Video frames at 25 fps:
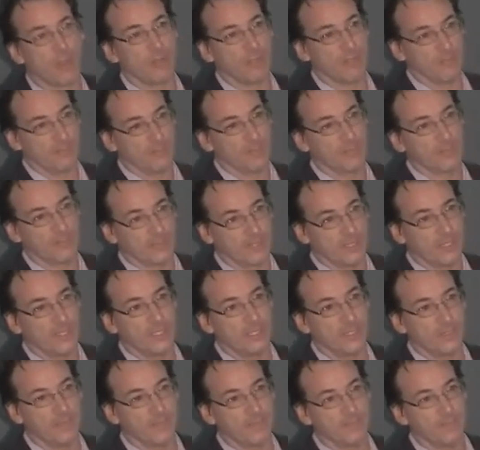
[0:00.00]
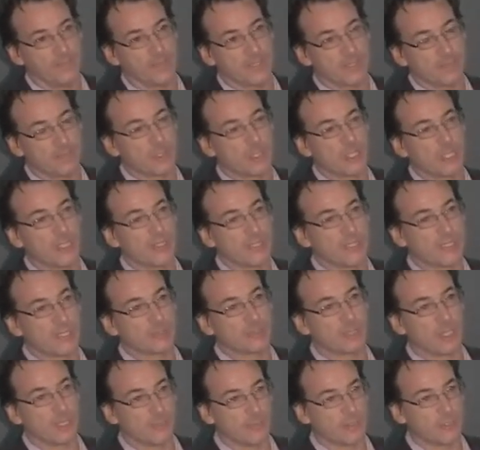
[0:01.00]
Well, it's a huge problem,
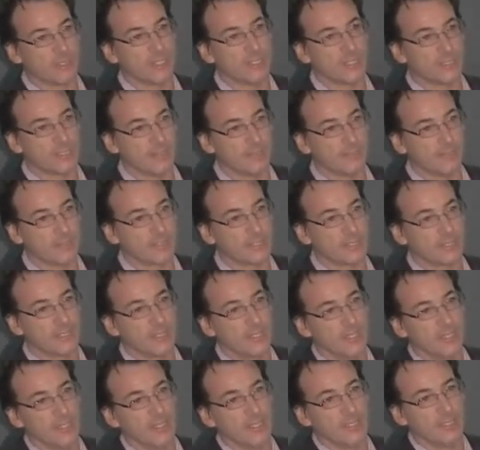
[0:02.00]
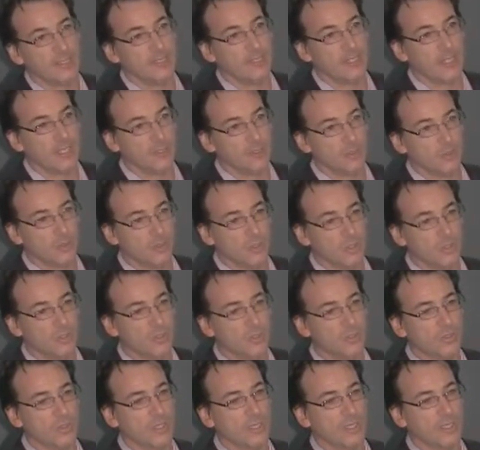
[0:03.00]
especially these autonomous systems.